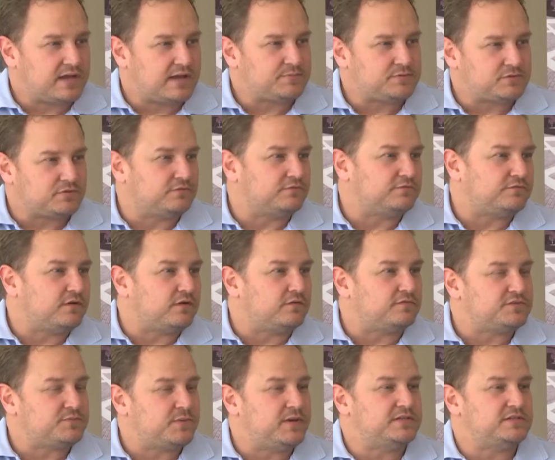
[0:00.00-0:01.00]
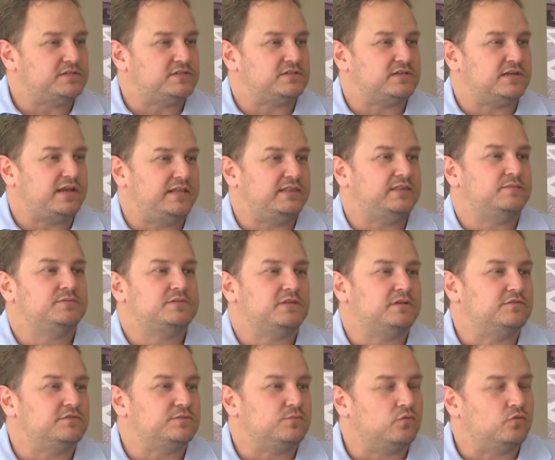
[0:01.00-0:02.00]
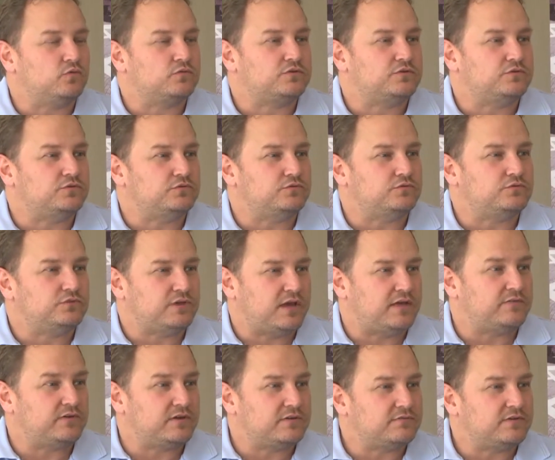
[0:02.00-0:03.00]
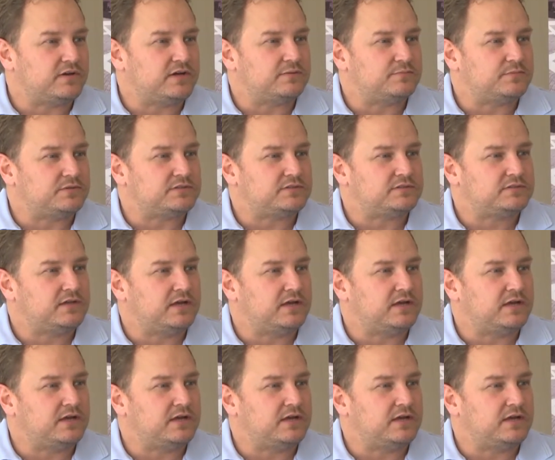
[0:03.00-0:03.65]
types of spaces lend themselves more to having a fire pit.